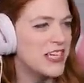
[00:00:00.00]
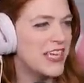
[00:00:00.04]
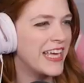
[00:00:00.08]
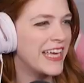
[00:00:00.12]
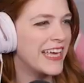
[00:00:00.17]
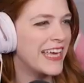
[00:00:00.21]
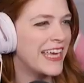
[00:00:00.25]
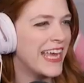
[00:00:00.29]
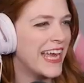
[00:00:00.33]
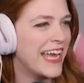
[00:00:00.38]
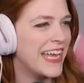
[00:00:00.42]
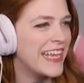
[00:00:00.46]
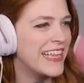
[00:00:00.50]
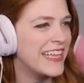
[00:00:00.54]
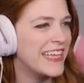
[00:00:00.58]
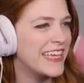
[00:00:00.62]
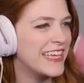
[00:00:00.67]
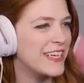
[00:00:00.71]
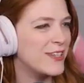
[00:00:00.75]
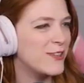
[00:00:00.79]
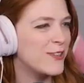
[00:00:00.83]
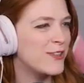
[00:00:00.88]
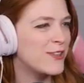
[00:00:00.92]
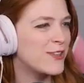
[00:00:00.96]
Look at
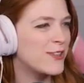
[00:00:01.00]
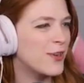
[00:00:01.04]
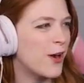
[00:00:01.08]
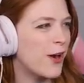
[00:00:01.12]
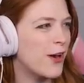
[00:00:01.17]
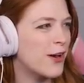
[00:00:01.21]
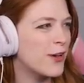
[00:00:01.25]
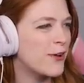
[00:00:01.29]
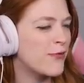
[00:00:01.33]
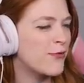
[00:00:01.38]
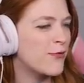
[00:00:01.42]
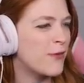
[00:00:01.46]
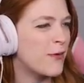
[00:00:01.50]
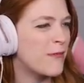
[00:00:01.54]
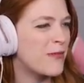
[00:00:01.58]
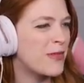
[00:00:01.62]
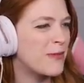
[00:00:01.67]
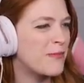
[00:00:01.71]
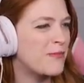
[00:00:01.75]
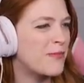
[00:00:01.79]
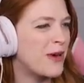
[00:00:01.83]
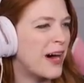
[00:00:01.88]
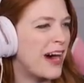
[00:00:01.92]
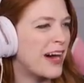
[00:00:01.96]
Kaylee, you started from the
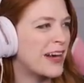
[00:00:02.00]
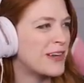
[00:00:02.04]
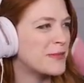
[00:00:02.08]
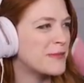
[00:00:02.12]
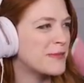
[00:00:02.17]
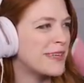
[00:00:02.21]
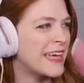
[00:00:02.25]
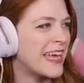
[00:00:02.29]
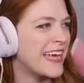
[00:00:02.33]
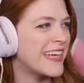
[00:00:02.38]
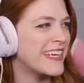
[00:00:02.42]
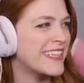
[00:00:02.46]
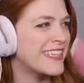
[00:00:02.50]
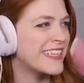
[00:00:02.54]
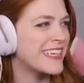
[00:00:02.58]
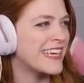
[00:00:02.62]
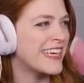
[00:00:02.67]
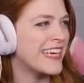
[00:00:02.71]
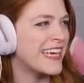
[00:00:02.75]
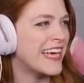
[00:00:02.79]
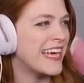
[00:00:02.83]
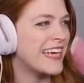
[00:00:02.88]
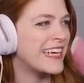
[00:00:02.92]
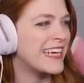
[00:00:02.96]
bottom,
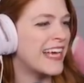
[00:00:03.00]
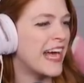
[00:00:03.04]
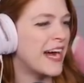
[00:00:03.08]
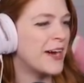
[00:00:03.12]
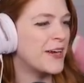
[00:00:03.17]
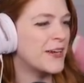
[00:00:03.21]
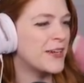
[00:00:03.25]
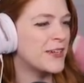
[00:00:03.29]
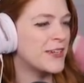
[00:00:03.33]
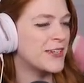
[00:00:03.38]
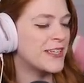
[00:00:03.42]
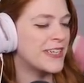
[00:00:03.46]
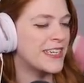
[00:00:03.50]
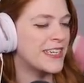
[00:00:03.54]
Kaylee, and now you're